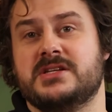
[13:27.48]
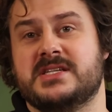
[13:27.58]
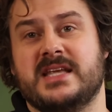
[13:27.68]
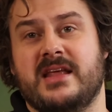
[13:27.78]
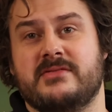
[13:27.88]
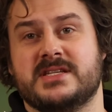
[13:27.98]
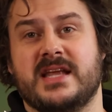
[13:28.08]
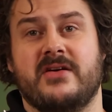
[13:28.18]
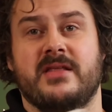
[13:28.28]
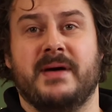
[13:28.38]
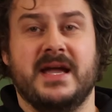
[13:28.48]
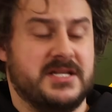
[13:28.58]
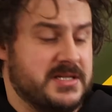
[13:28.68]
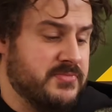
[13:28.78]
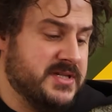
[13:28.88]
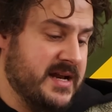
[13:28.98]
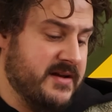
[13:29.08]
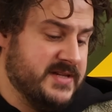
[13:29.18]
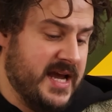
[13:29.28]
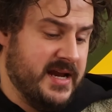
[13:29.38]
I just sit there and stare at the pages and pretend
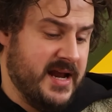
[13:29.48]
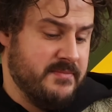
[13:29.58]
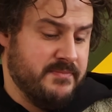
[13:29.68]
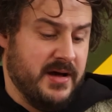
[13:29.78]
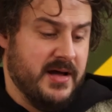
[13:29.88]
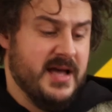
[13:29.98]
I've taken it in, but